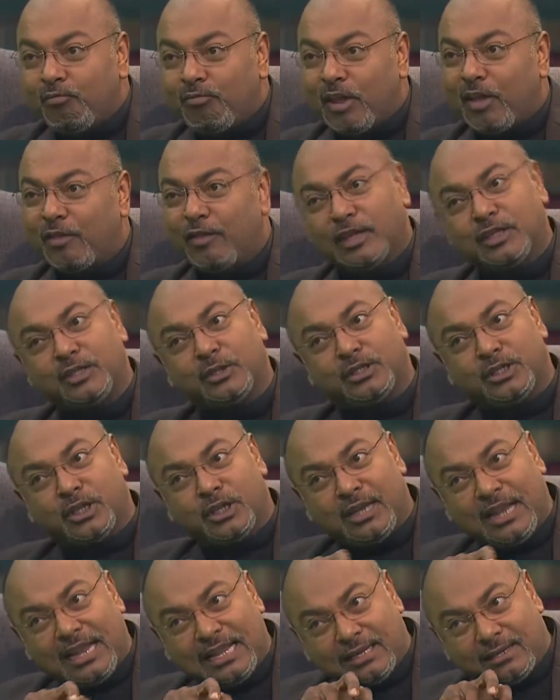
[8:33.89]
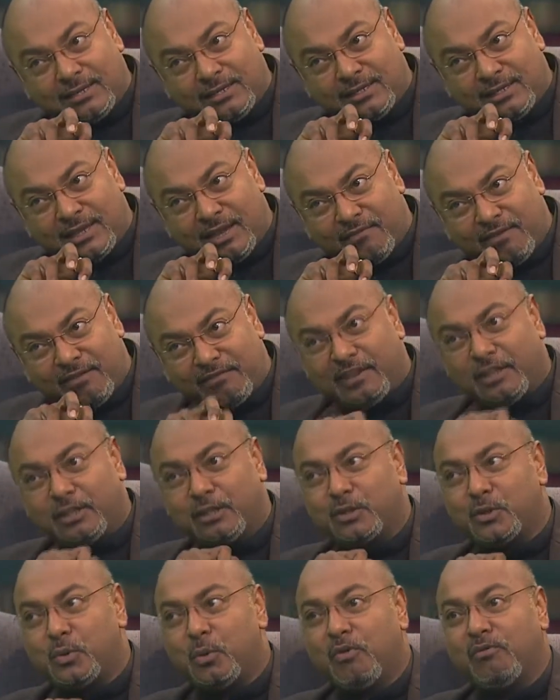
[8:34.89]
Now I've lifted
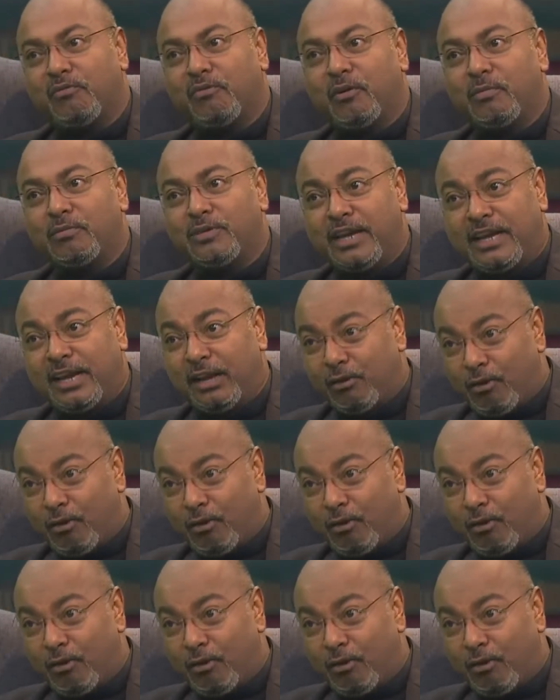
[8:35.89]
this quote from J.K.